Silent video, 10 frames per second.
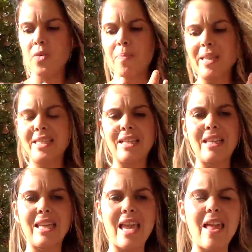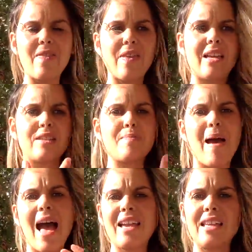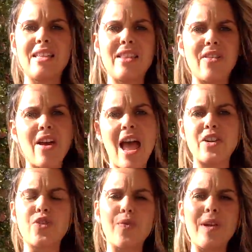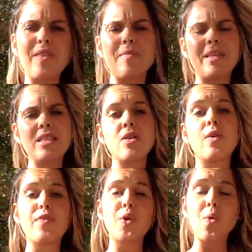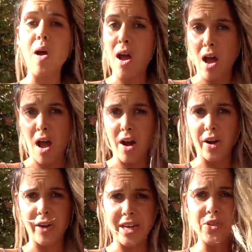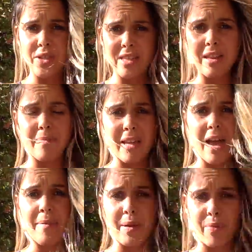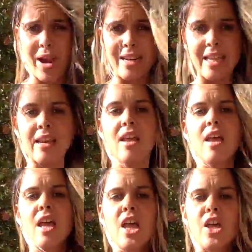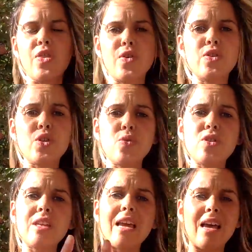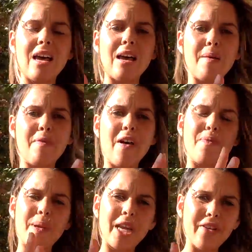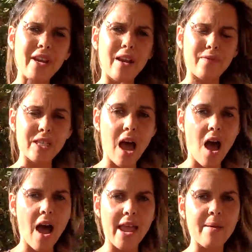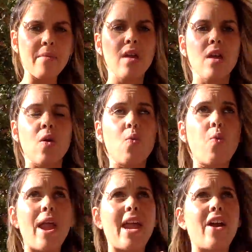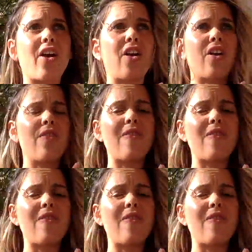basically get things back in their natural rhythm. And so if you are interested in becoming pregnant, there's usually a period of time where